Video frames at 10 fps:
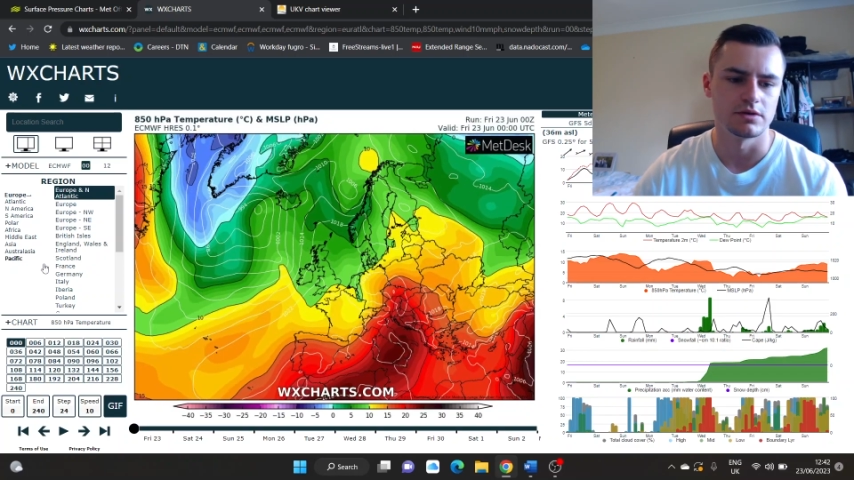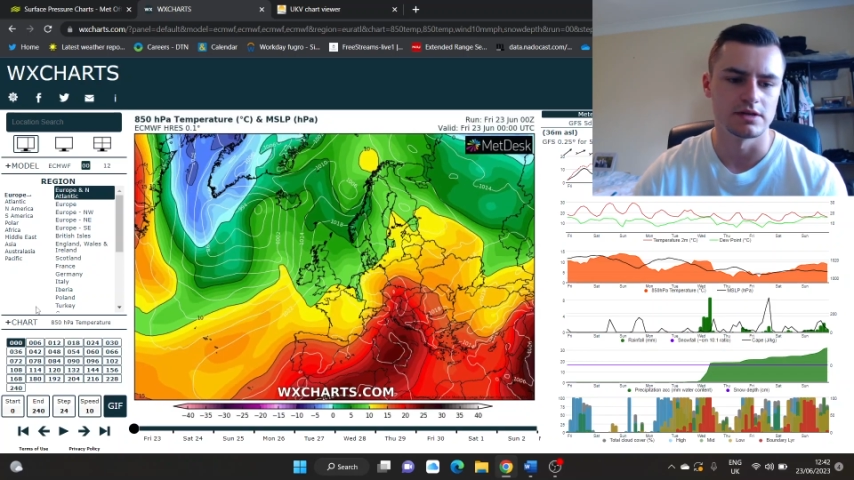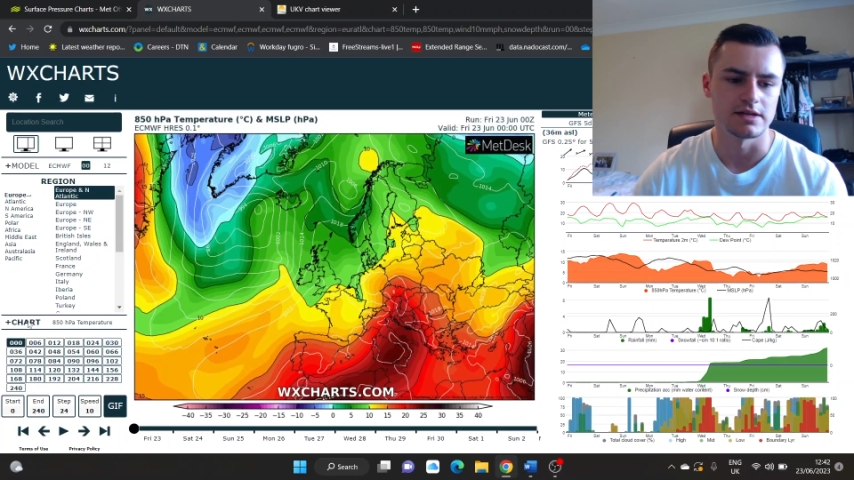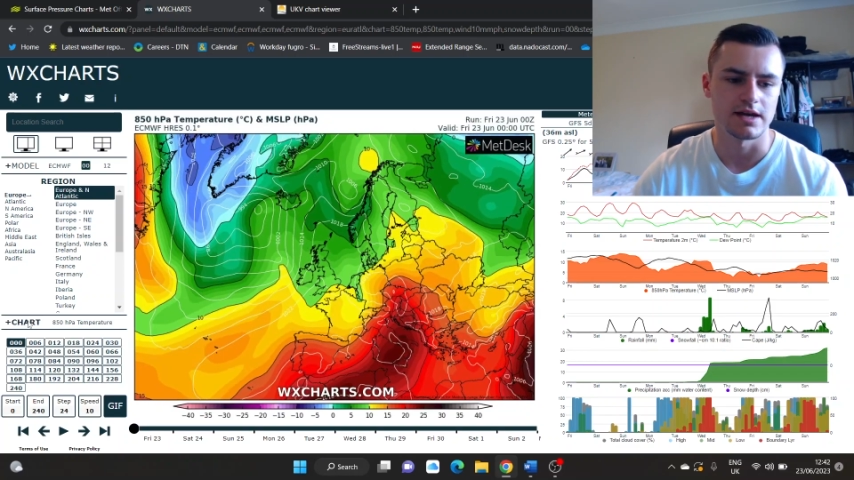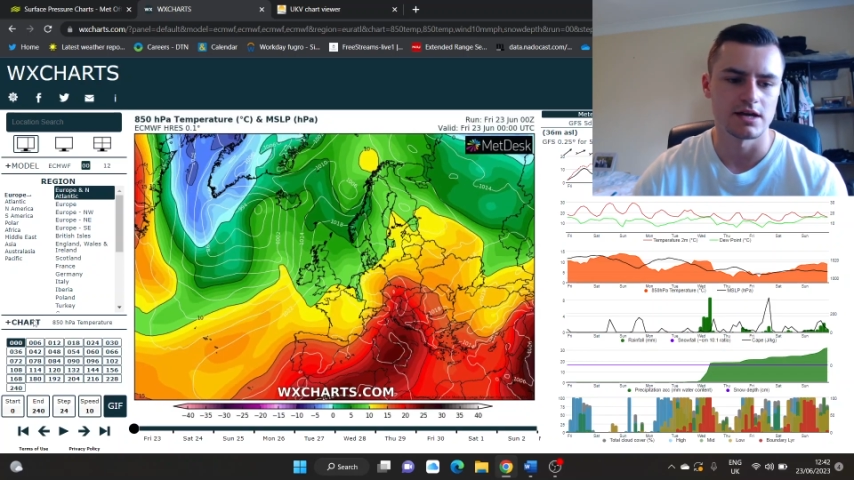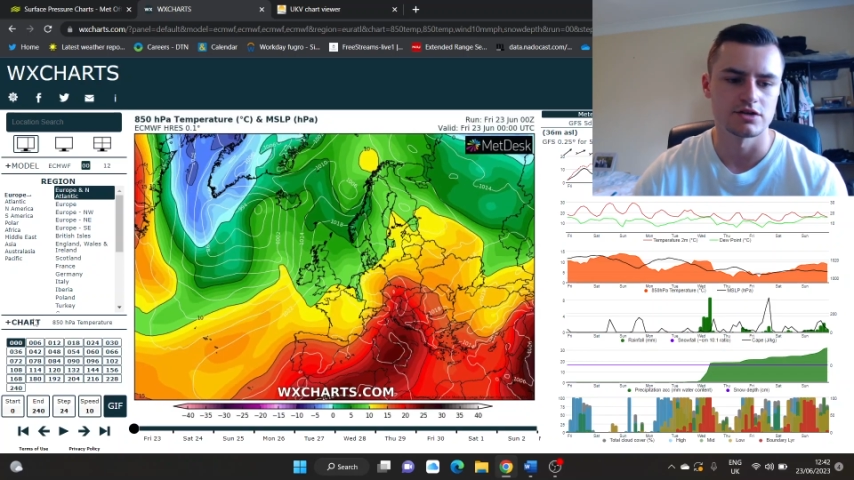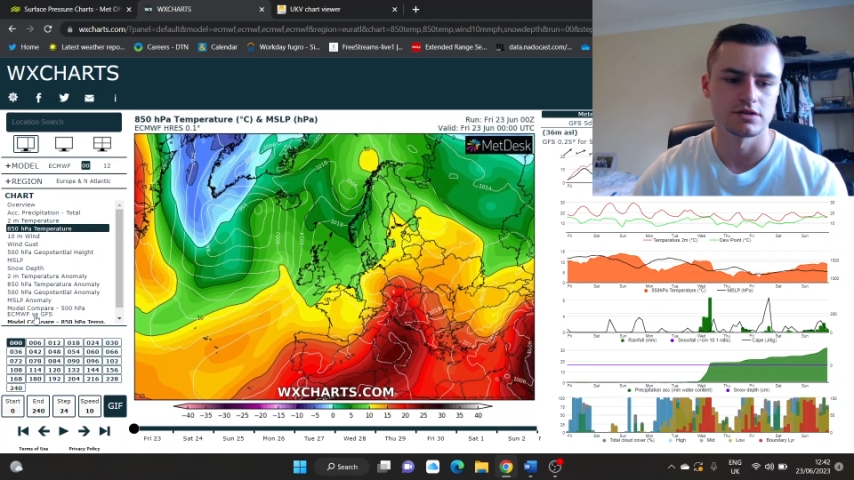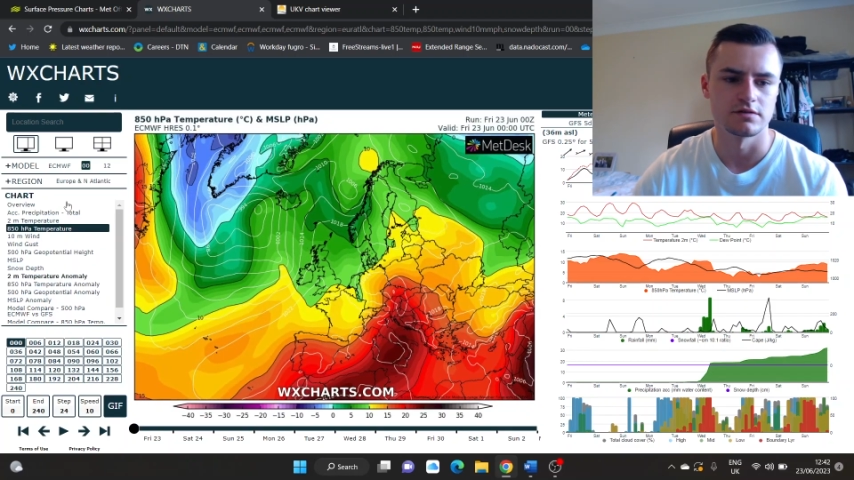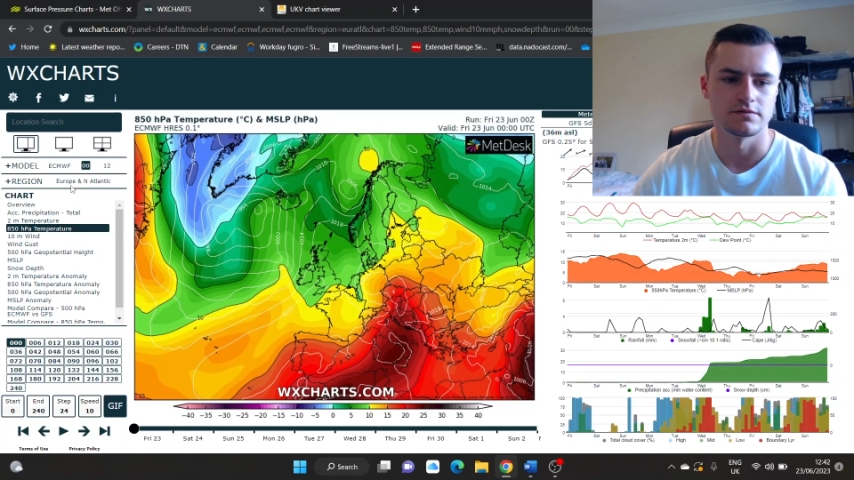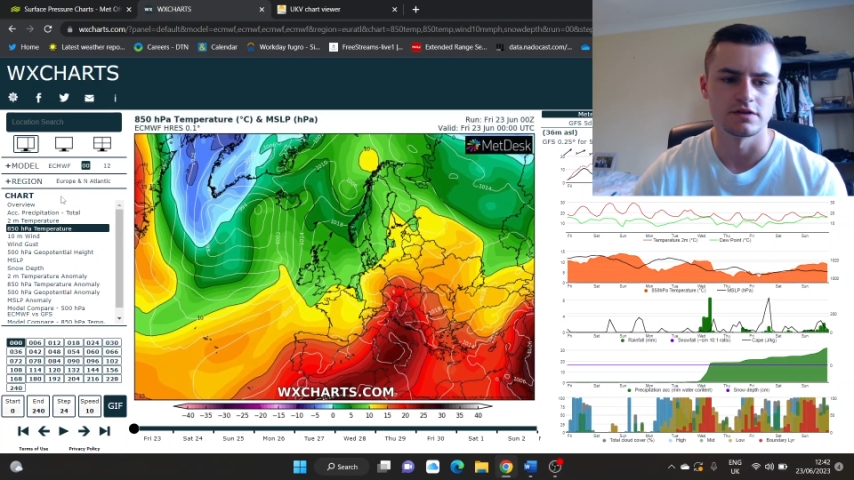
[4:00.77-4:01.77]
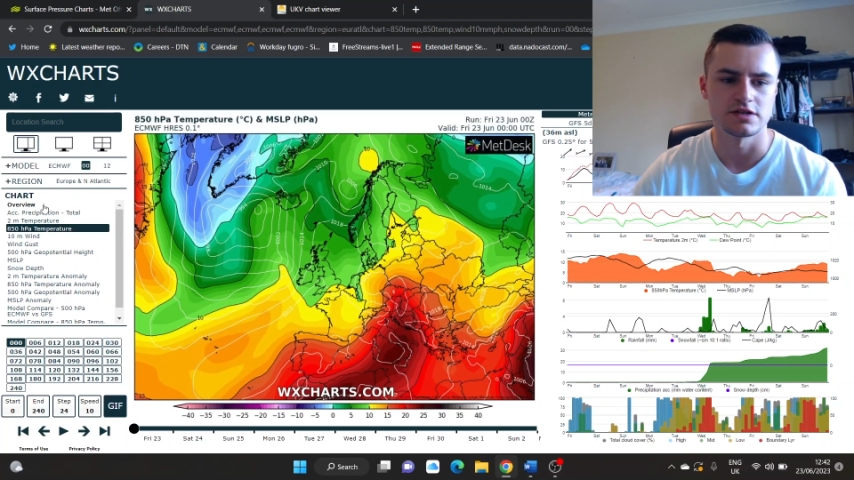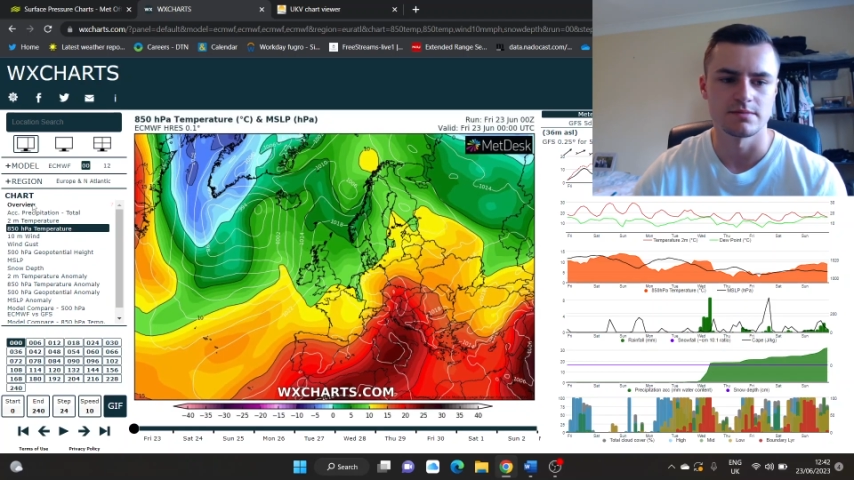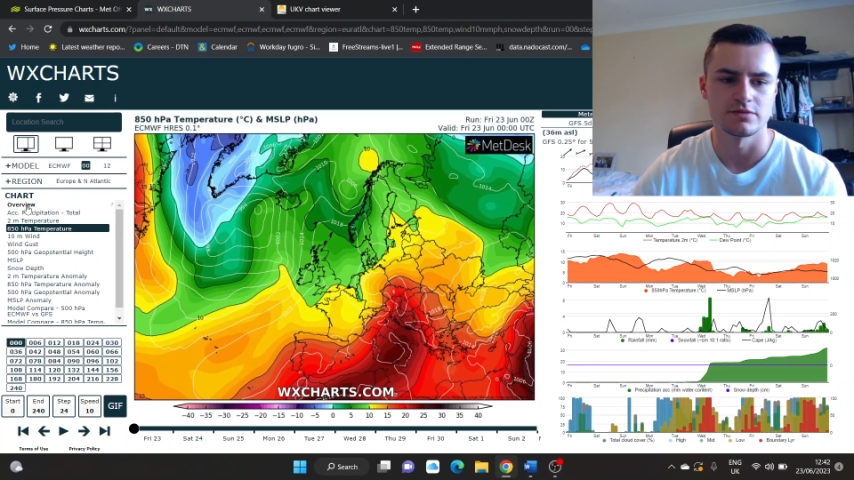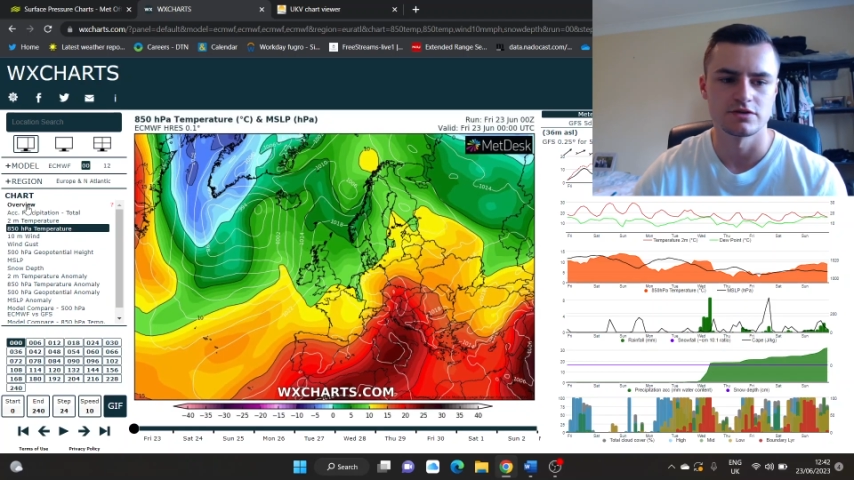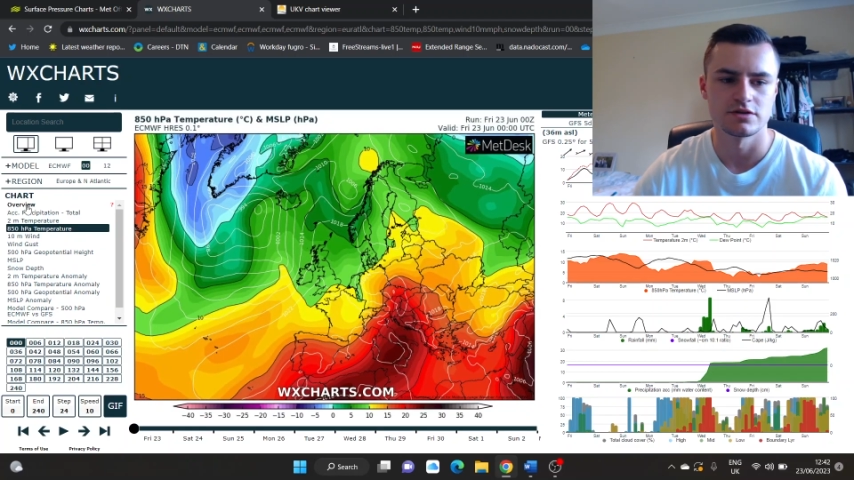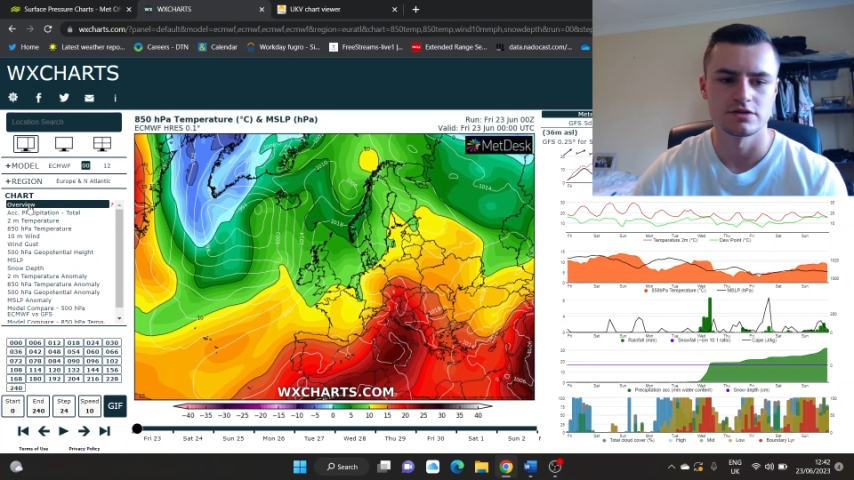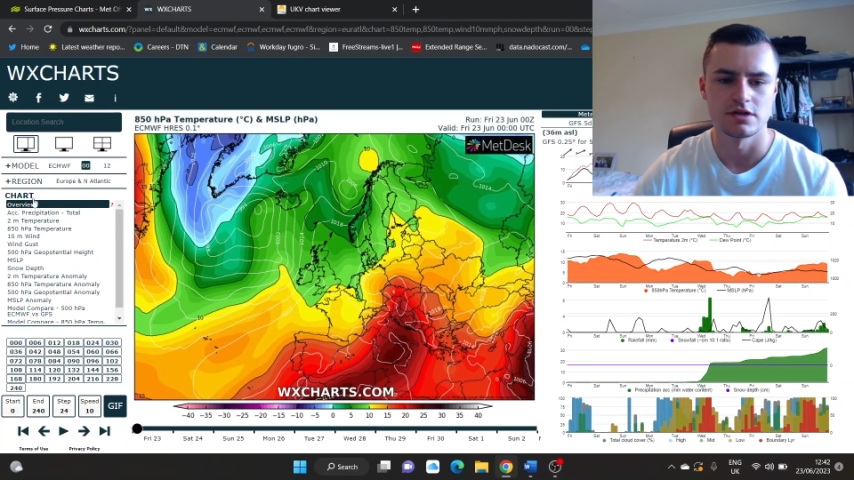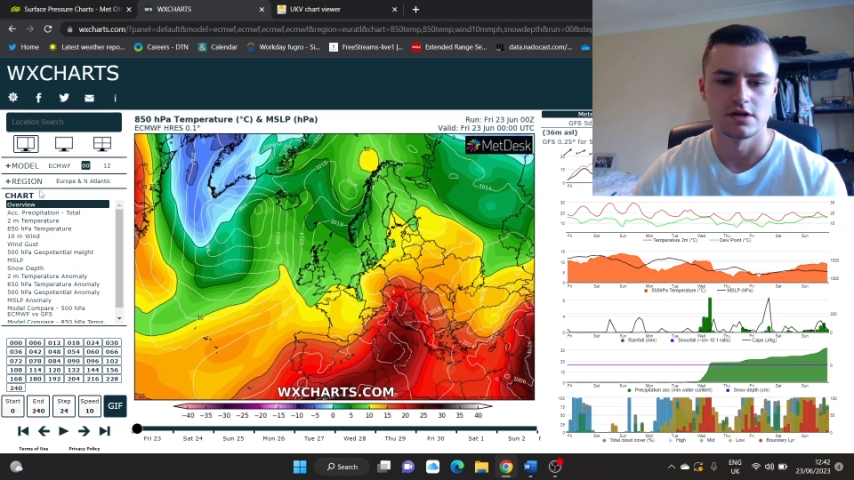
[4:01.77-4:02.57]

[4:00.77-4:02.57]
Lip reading: an indication of the temperatures.